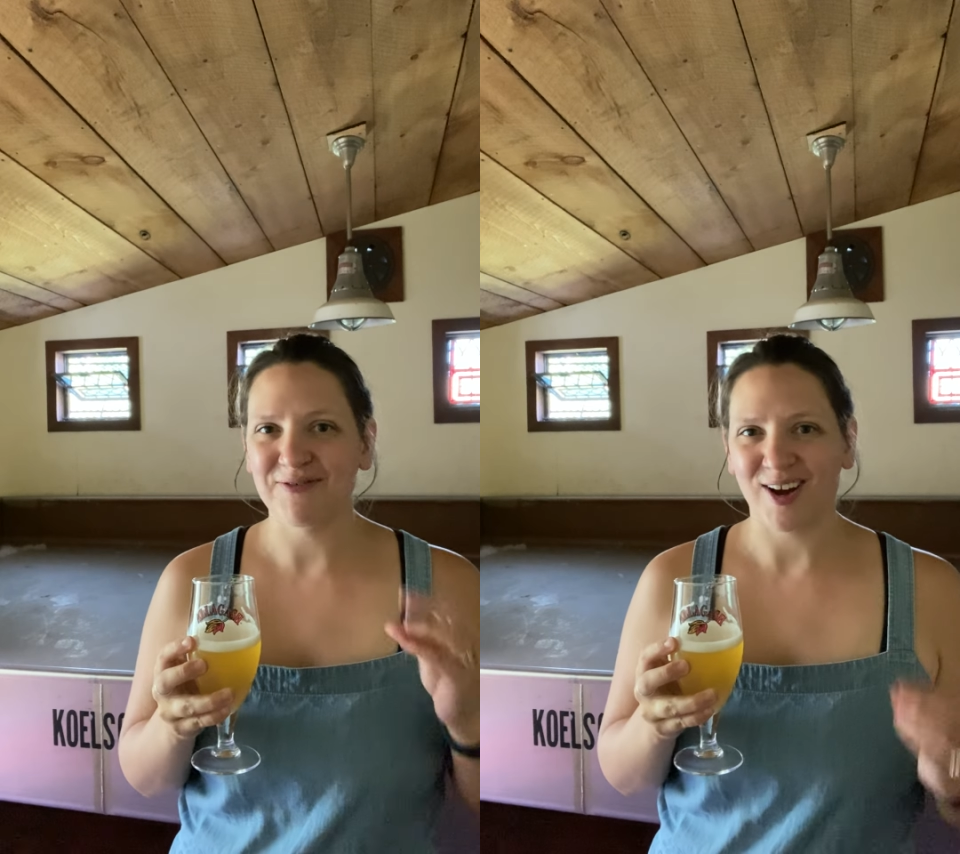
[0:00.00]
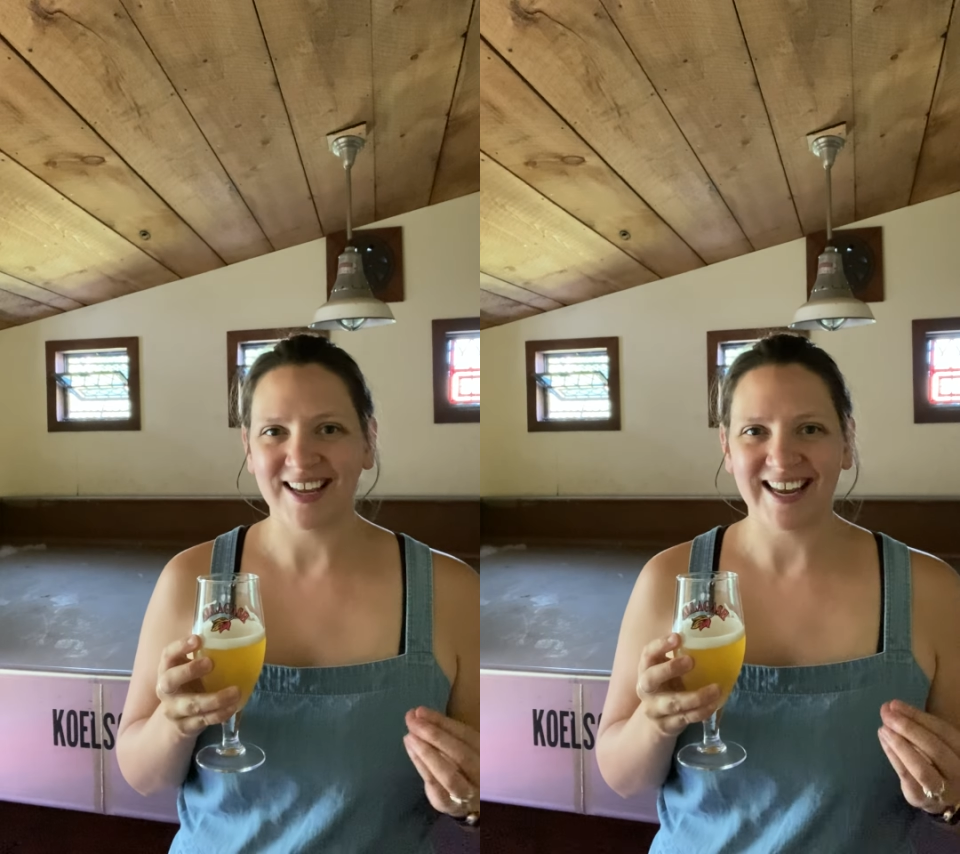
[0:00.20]
of
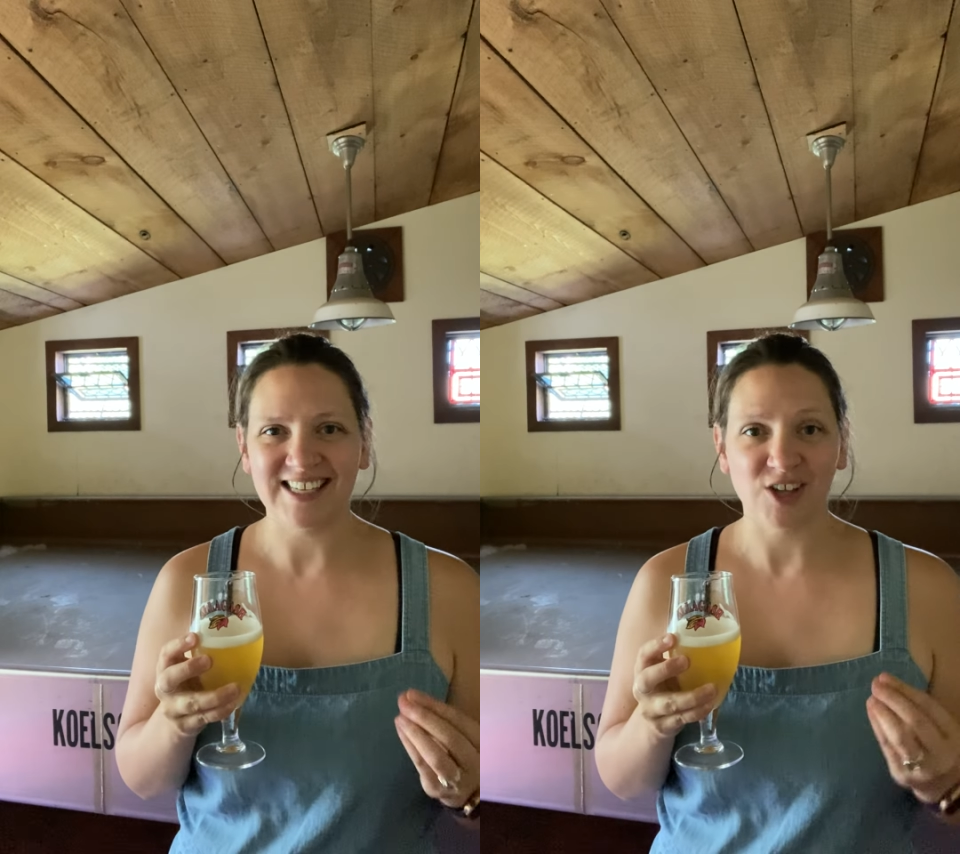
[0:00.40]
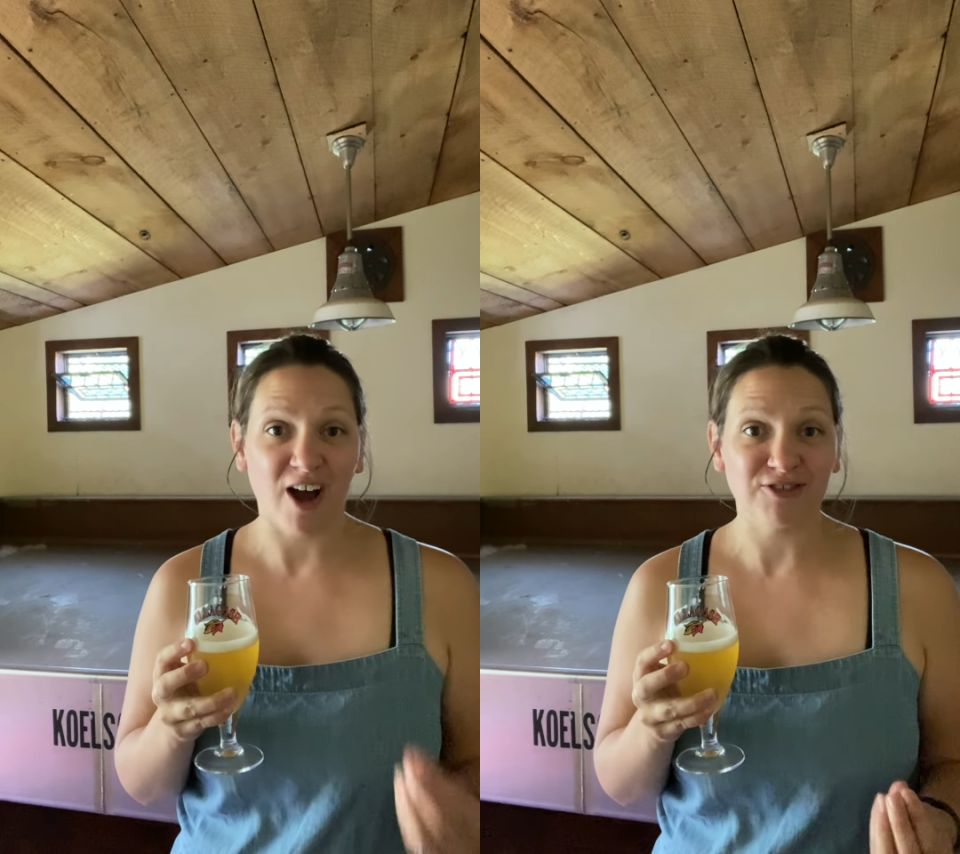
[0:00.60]
funky
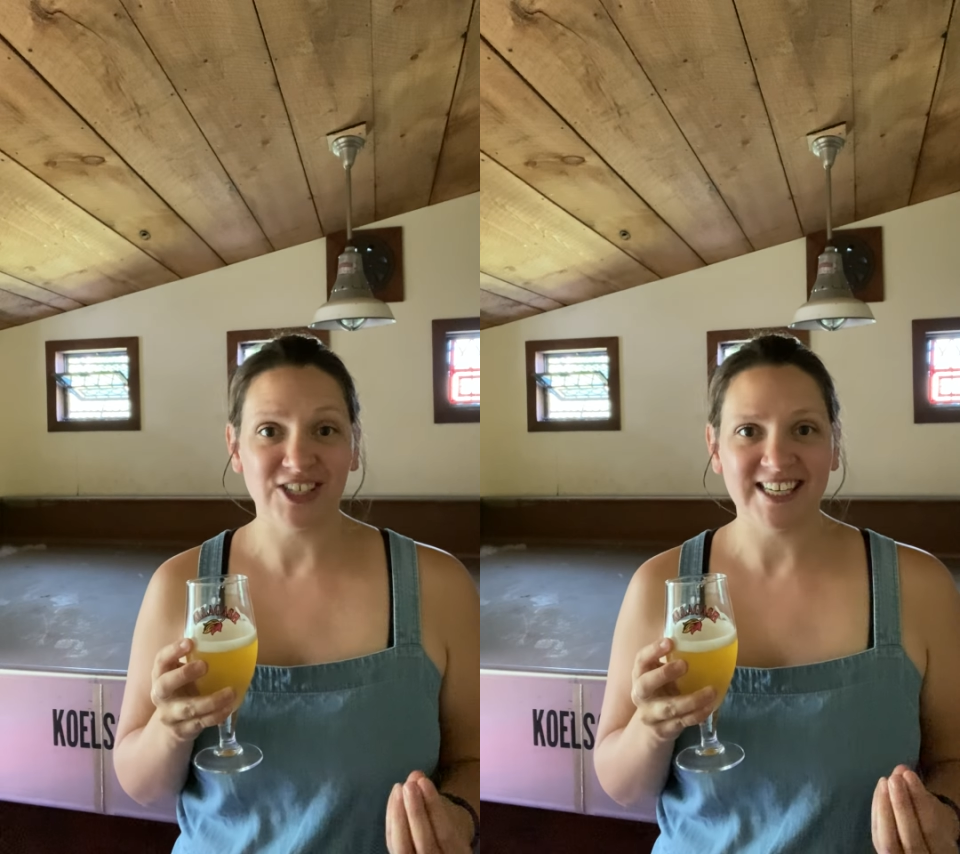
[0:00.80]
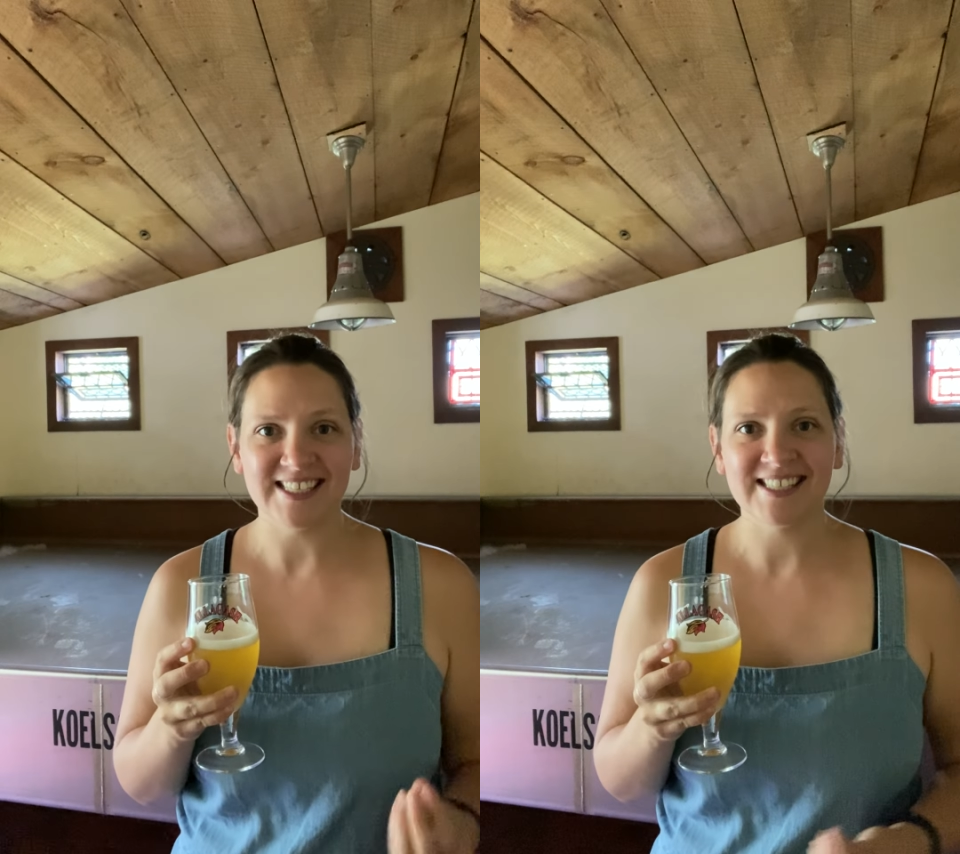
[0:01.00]
soft
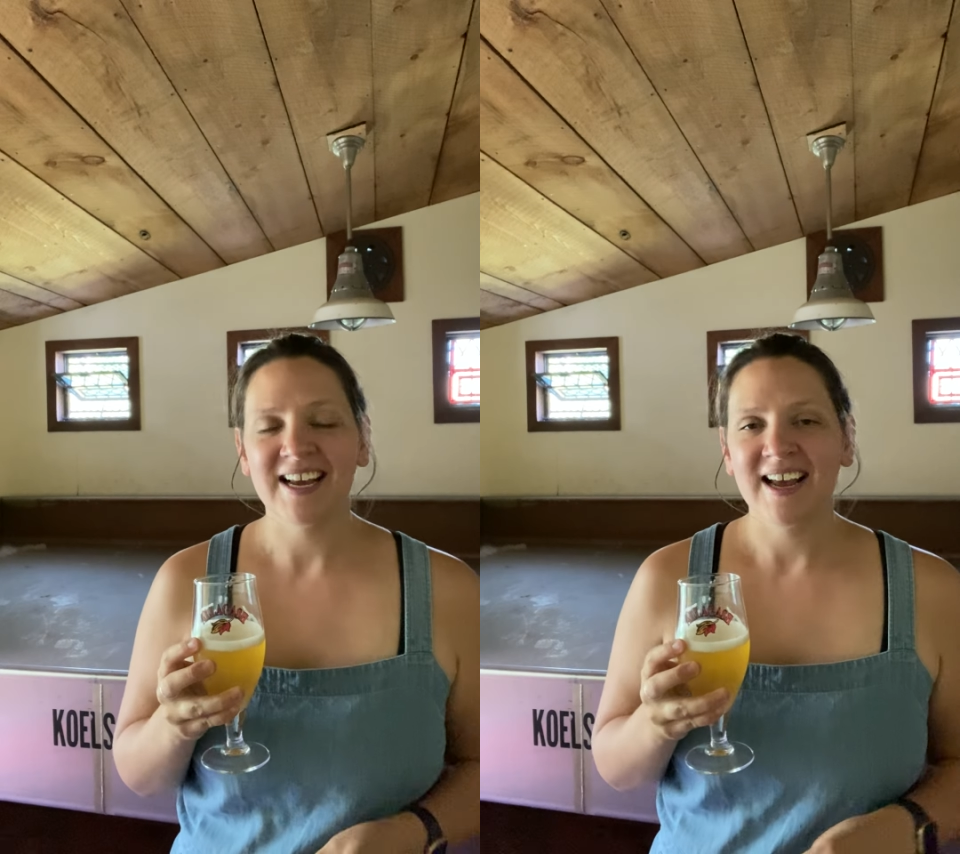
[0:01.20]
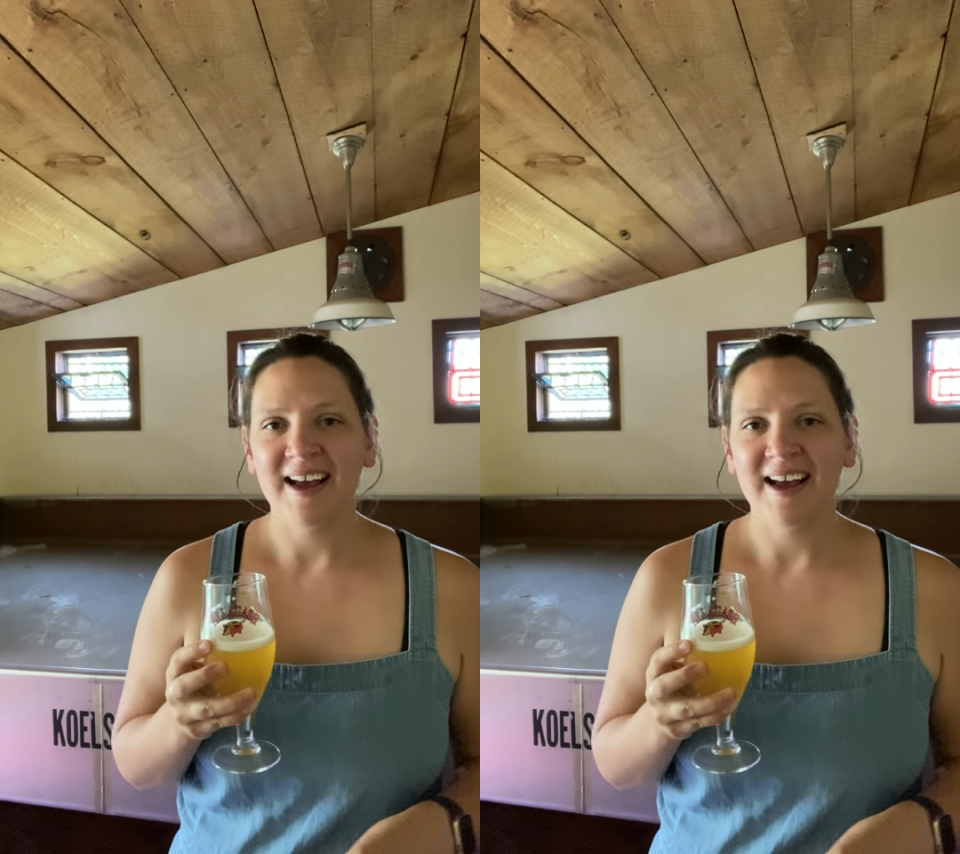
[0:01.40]
cheese,